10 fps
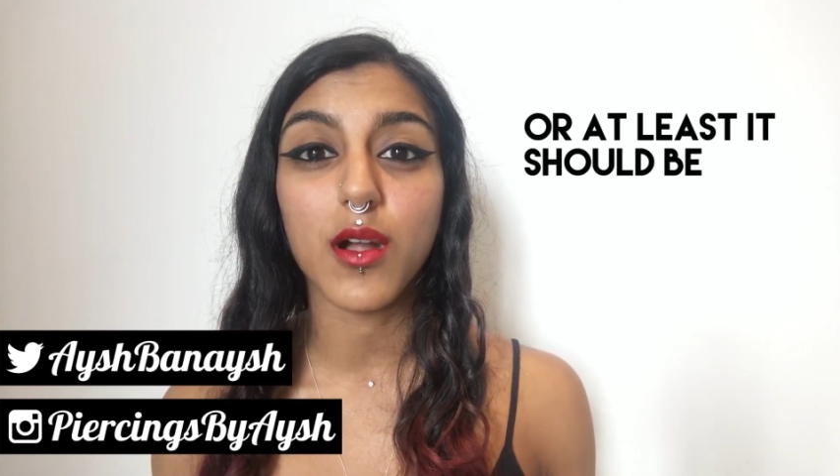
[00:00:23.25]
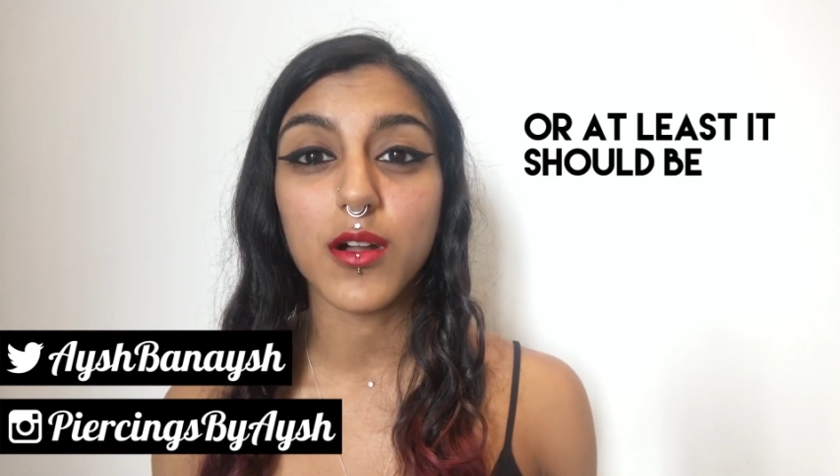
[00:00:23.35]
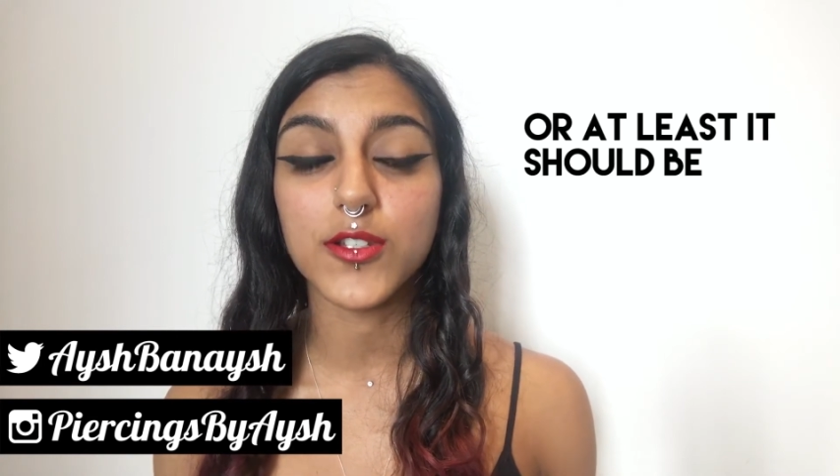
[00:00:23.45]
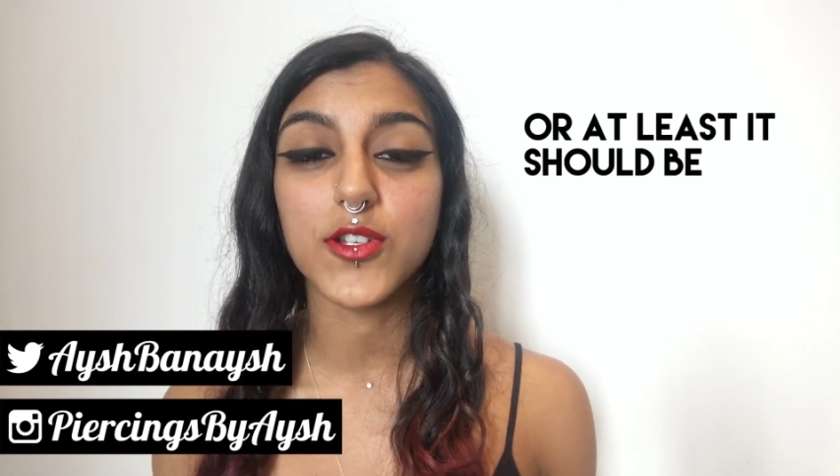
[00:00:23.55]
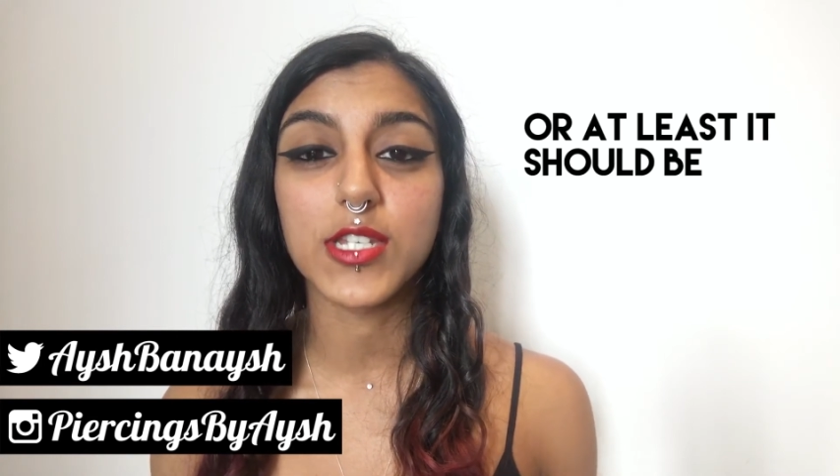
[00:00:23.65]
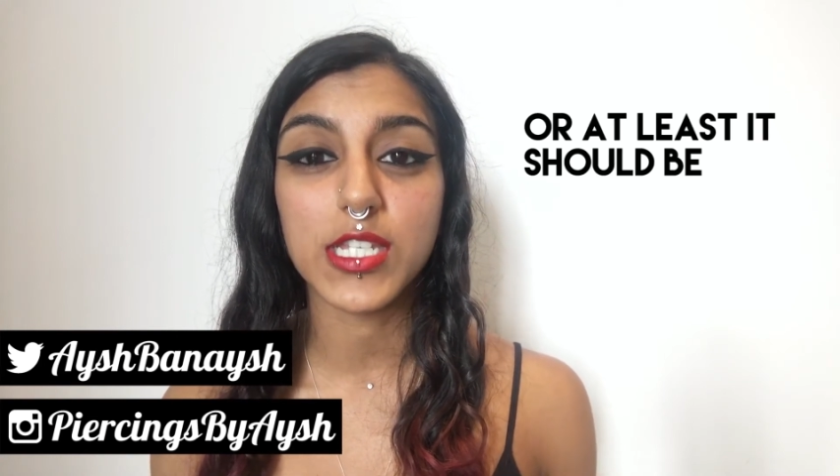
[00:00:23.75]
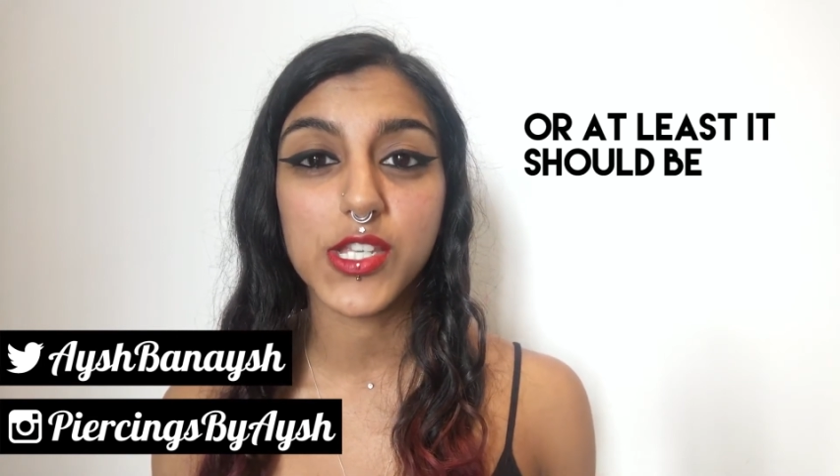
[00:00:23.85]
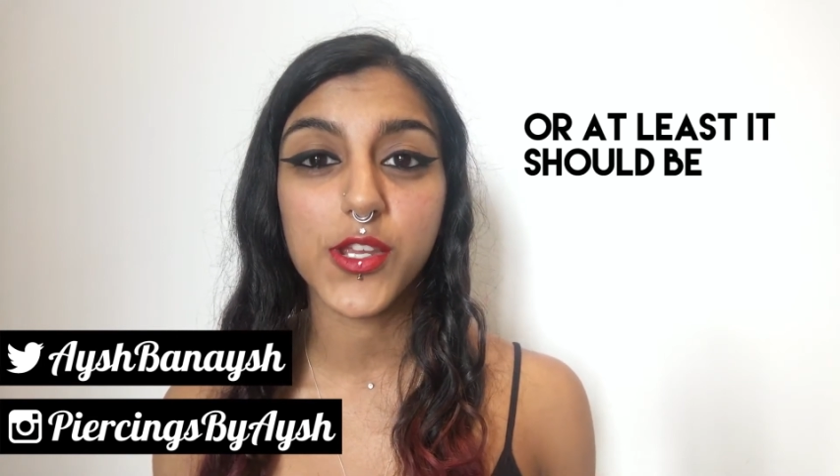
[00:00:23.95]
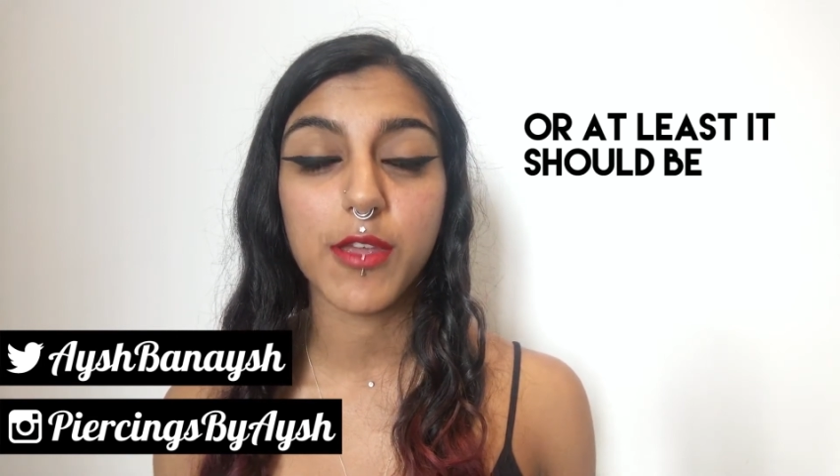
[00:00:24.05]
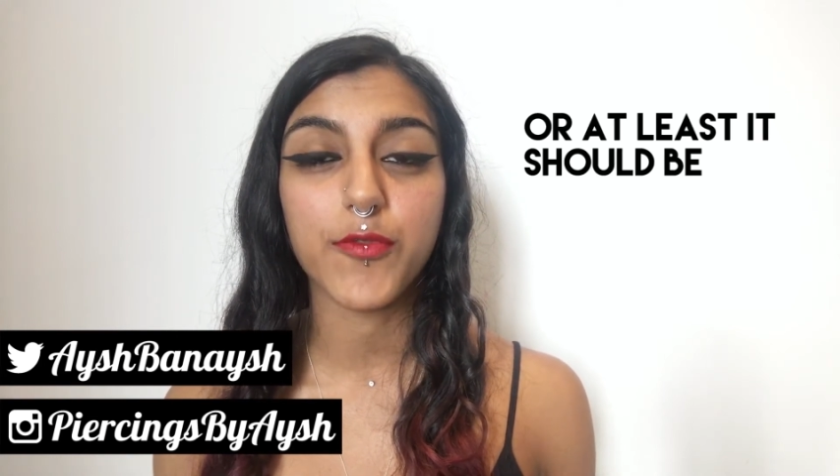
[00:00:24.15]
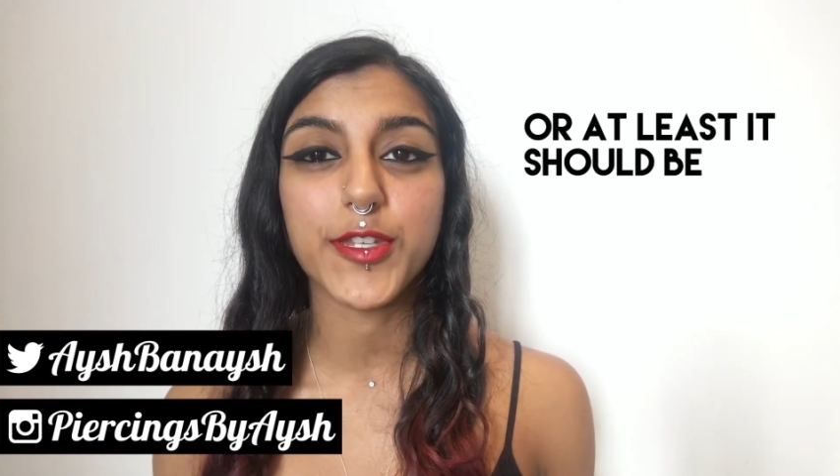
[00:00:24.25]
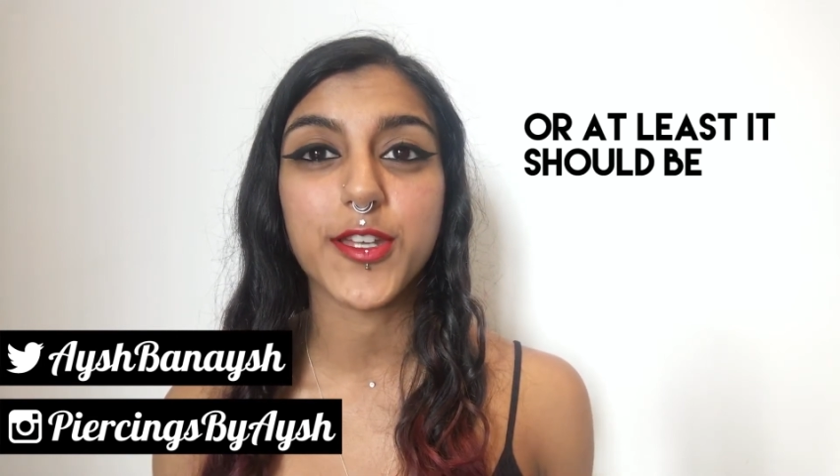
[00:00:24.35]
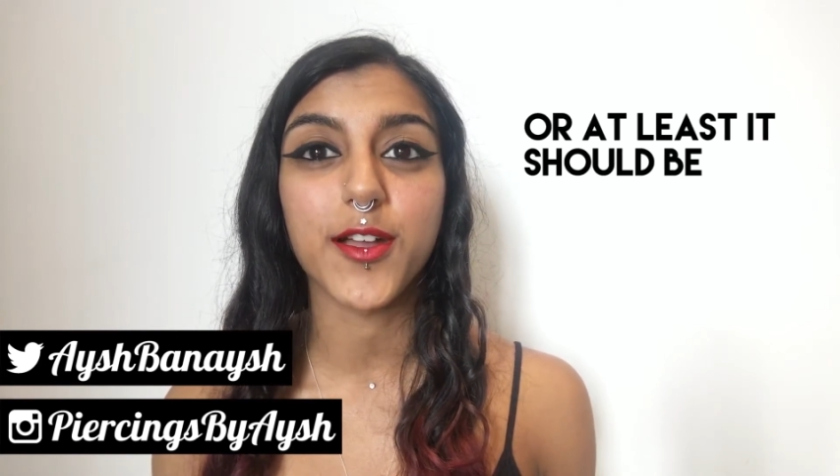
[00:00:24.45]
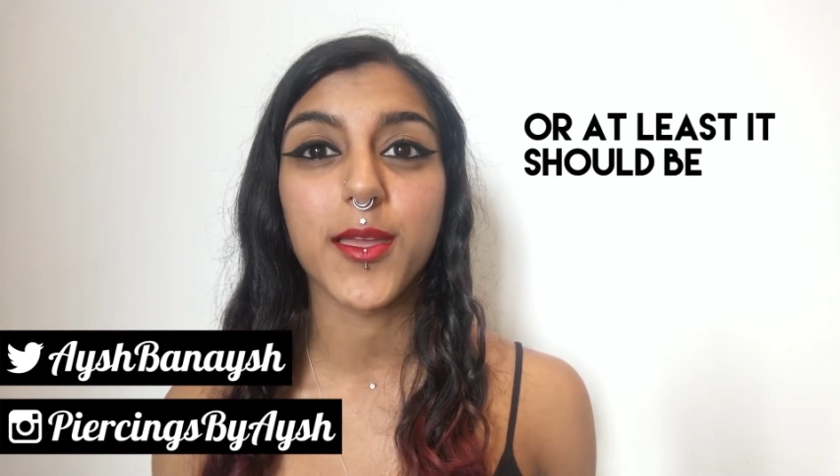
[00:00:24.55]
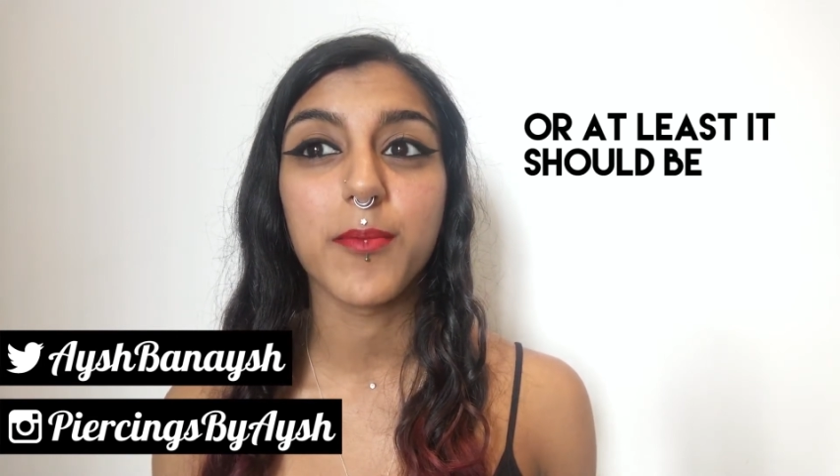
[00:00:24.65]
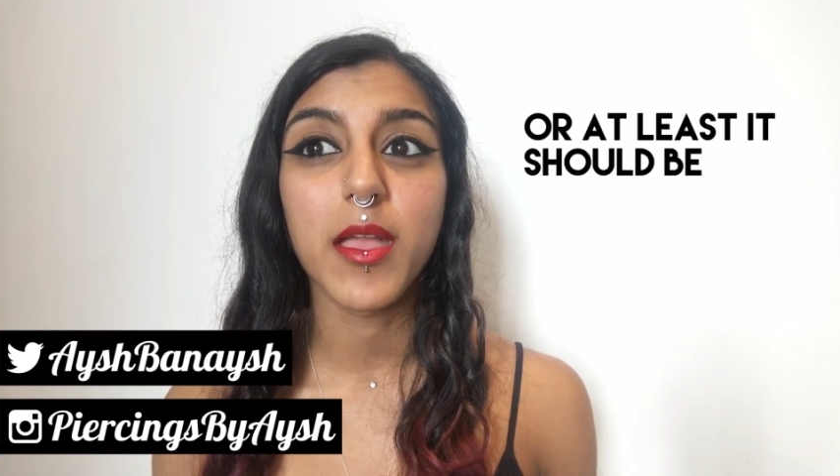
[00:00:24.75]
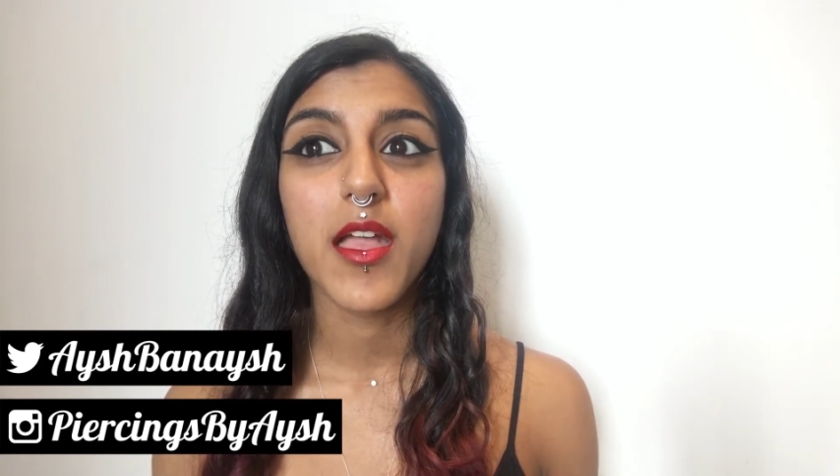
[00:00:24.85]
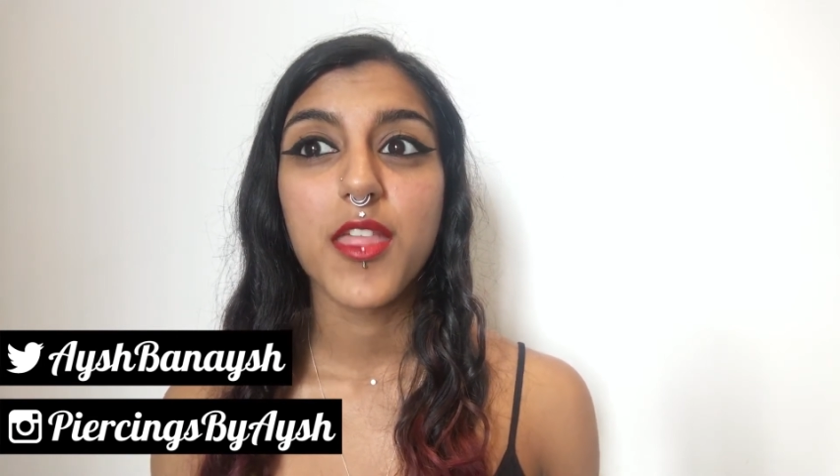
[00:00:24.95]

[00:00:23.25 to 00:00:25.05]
cartridge is new every time,